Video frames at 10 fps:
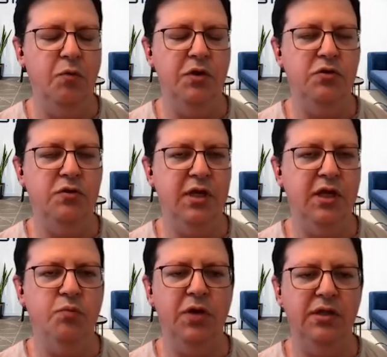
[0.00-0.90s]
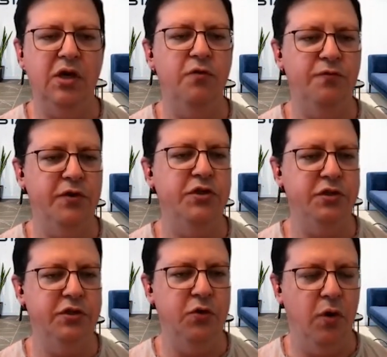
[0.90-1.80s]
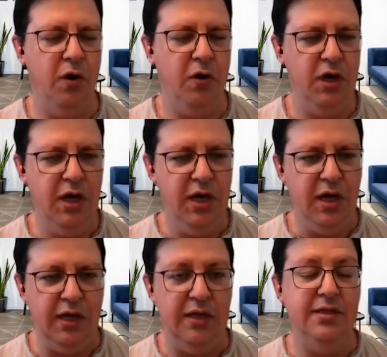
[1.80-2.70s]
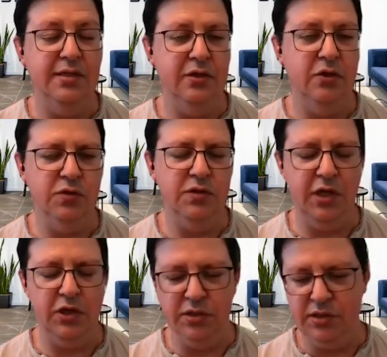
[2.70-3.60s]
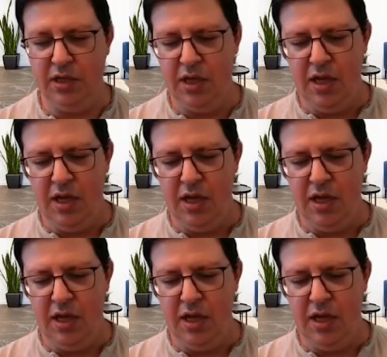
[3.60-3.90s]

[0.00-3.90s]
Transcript: how much you're selling, but how efficient you are at least in those stages.